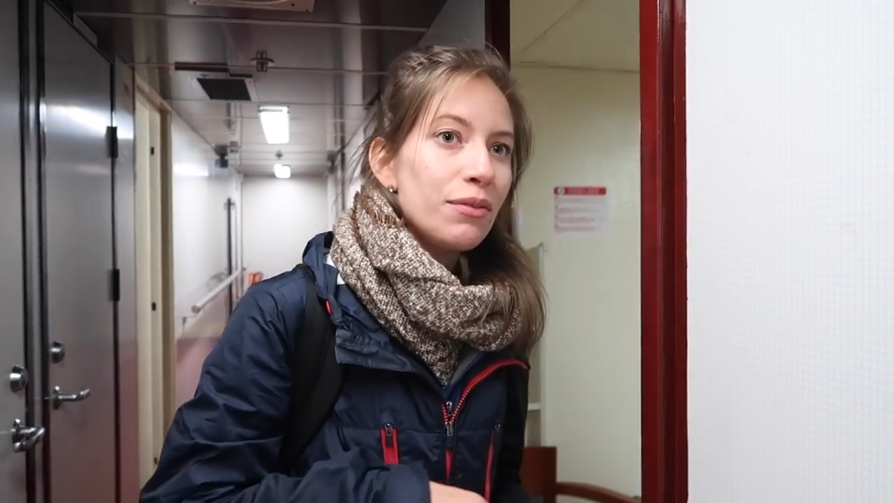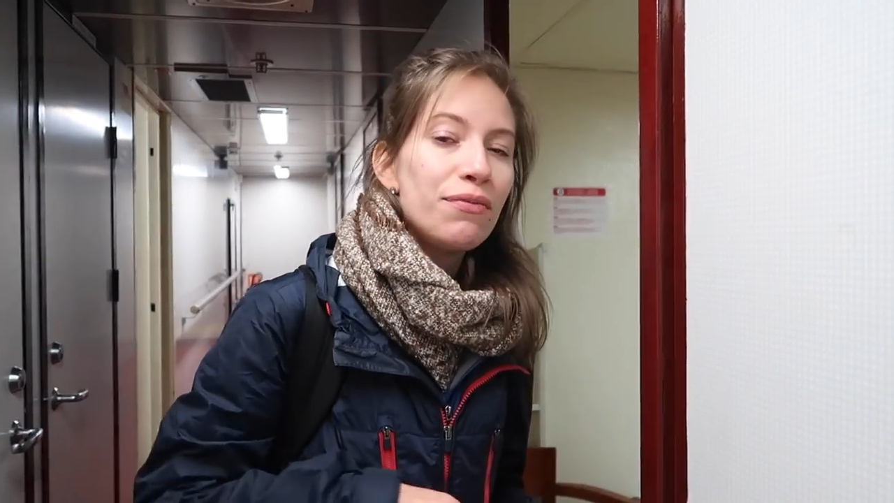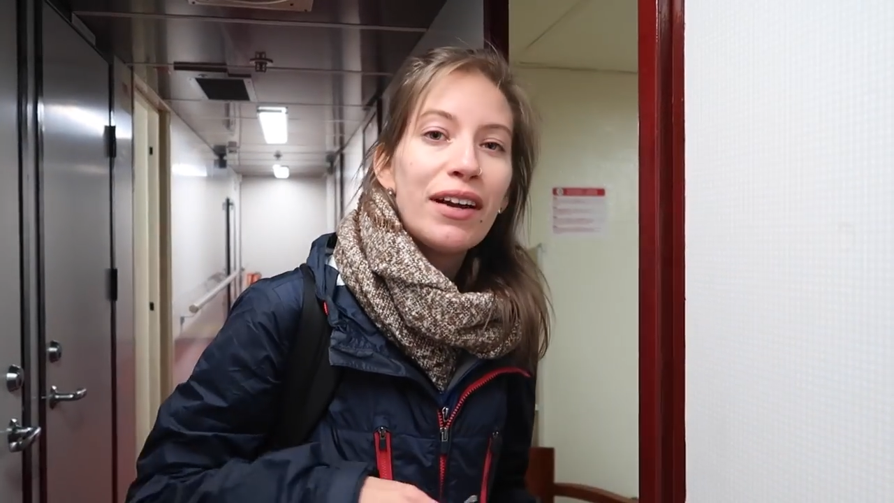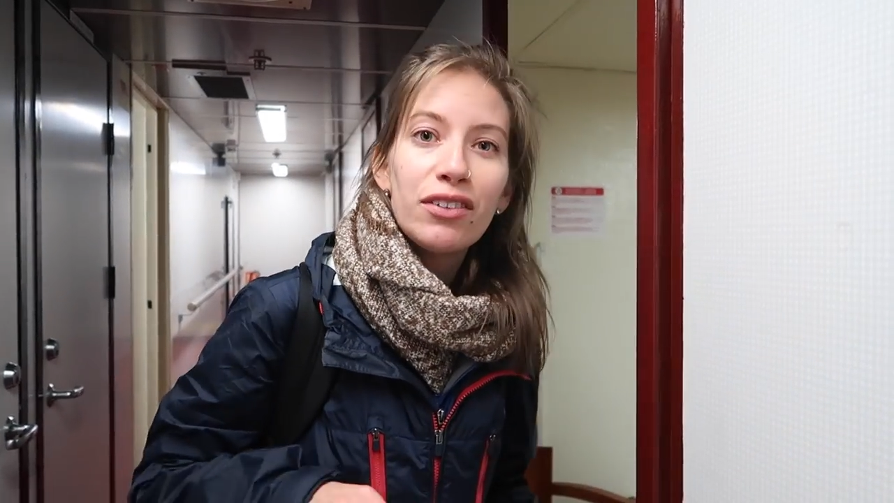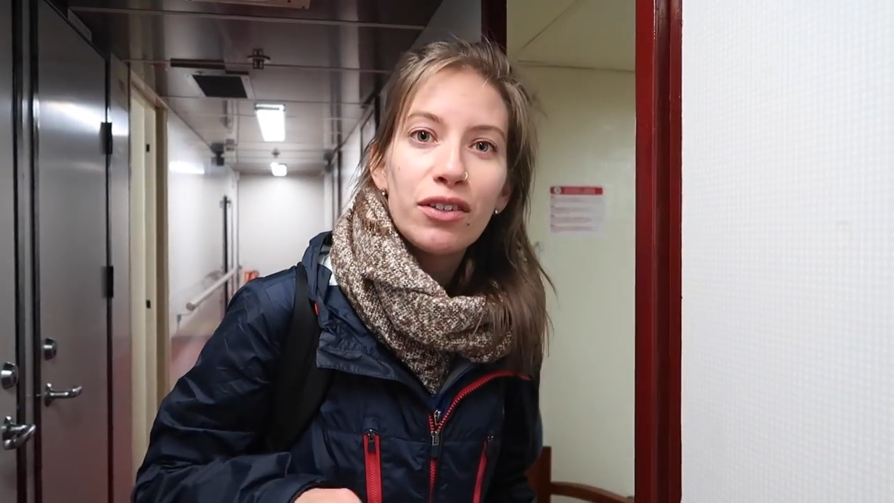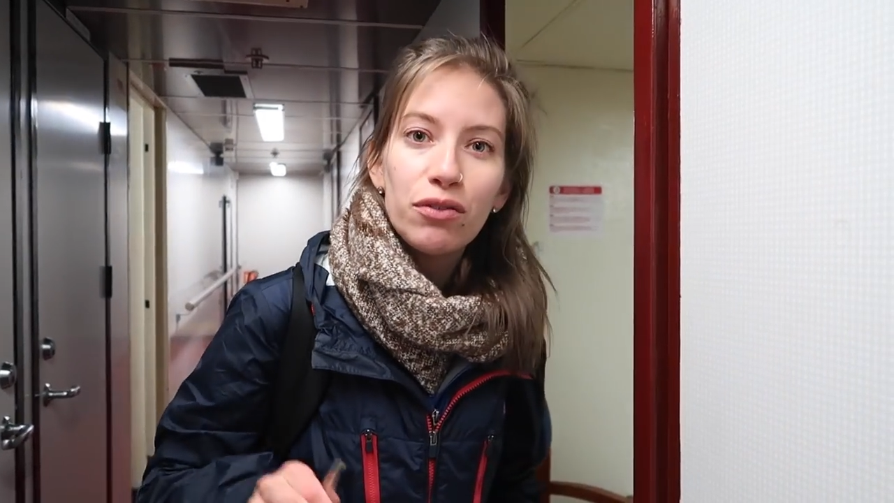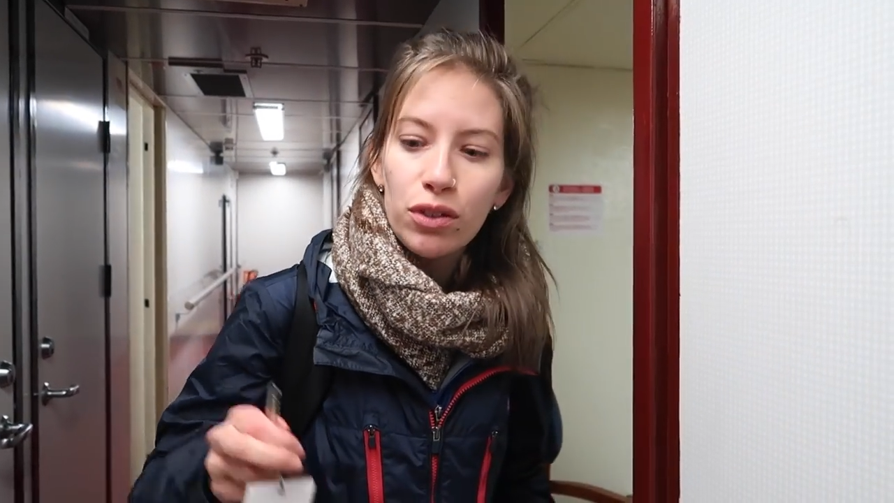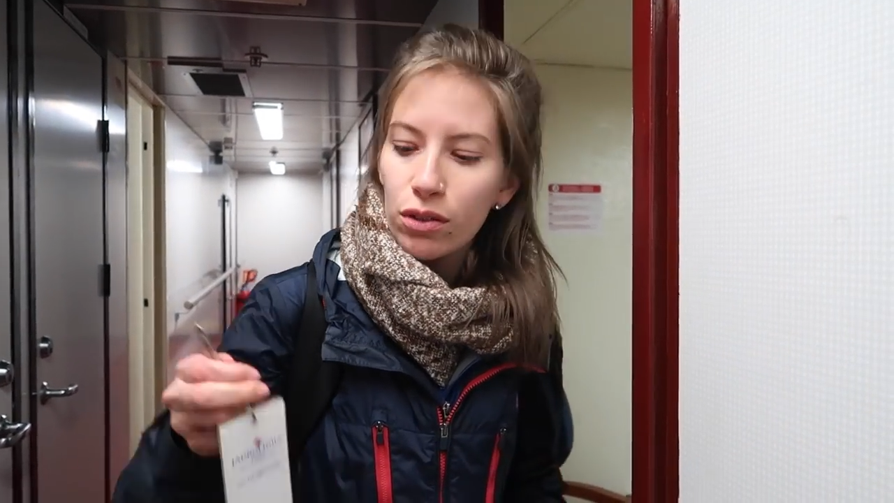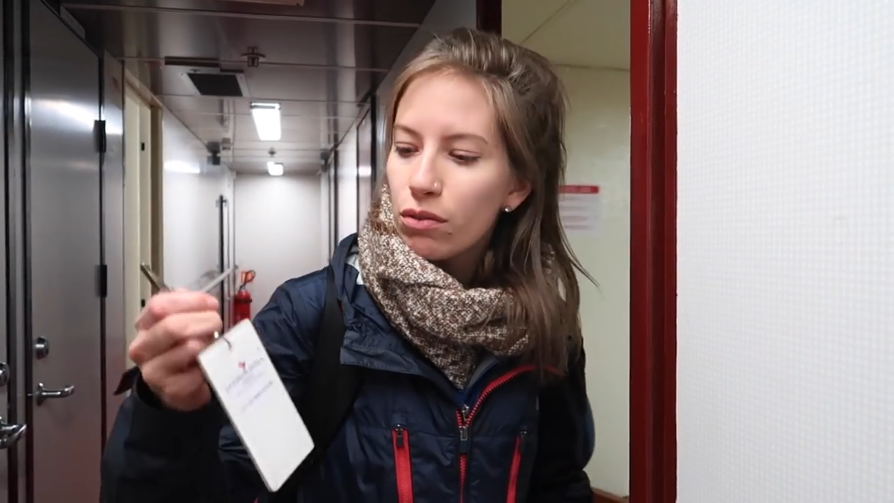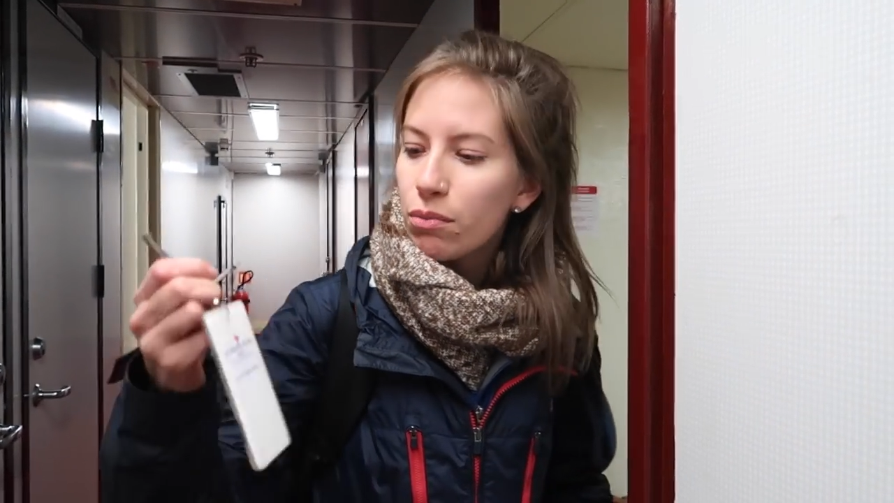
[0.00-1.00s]
Found our
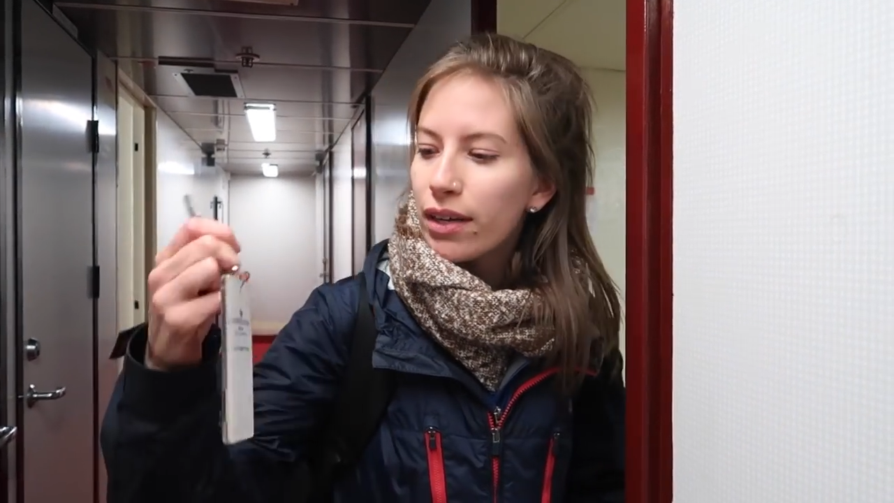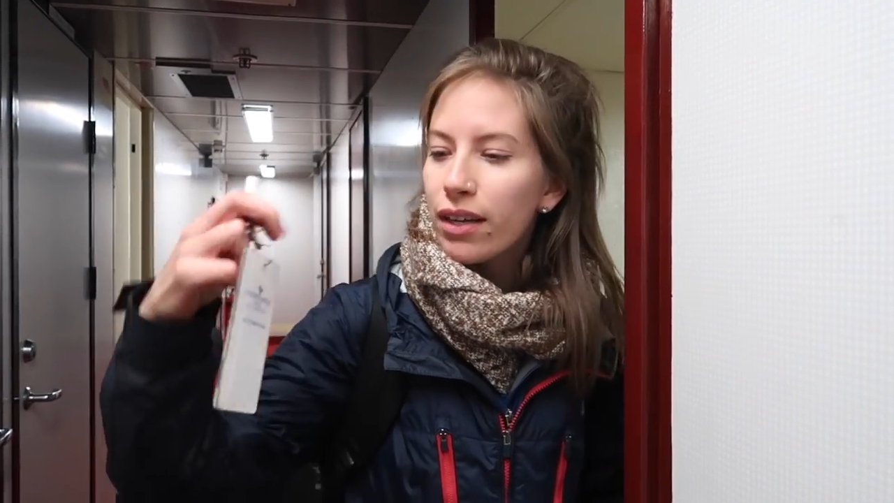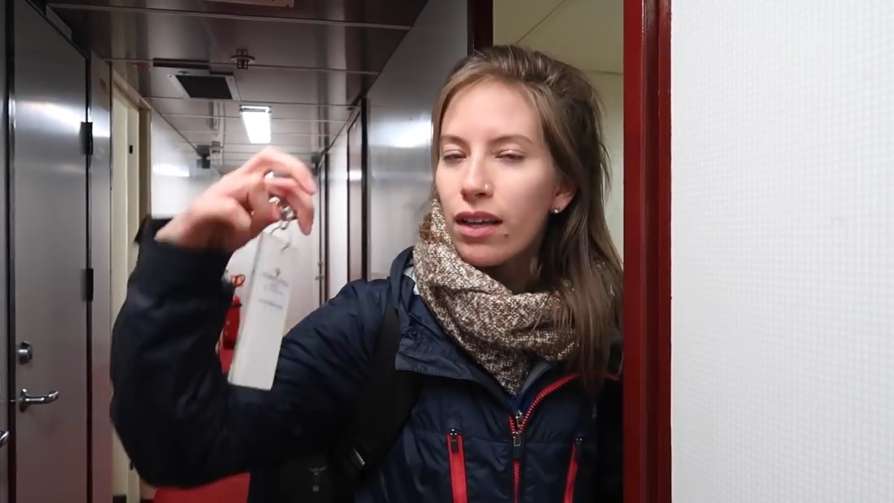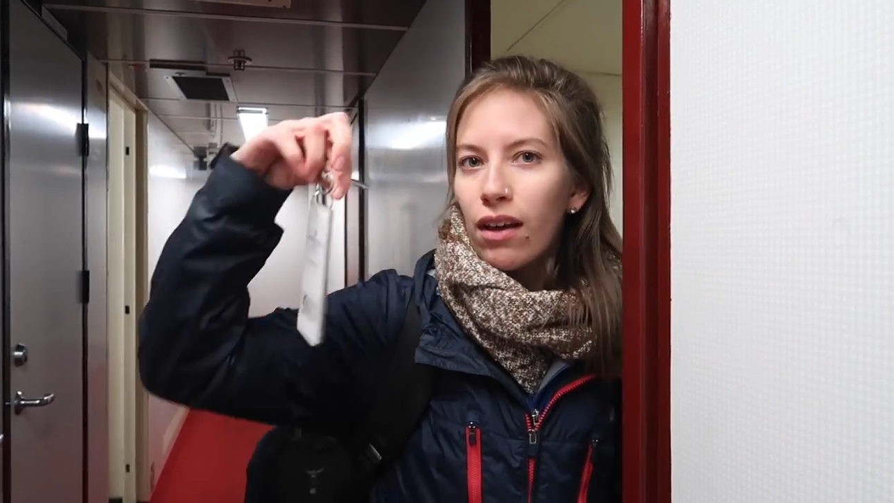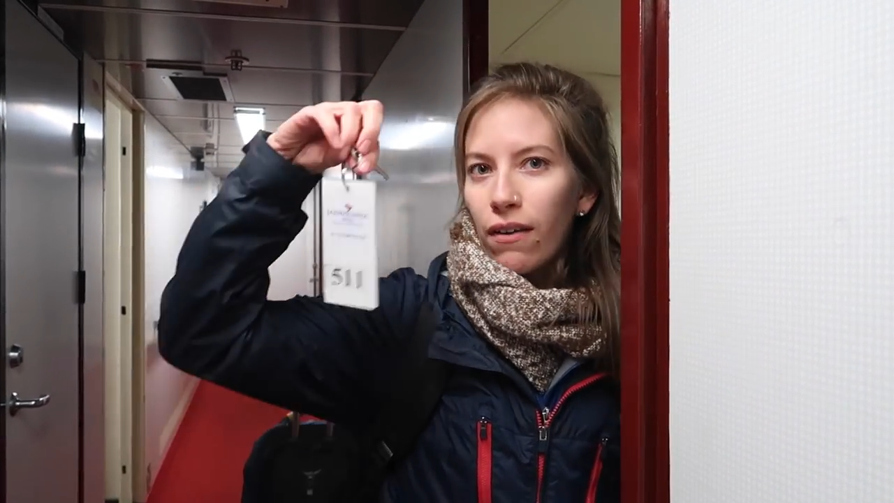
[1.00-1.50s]
room,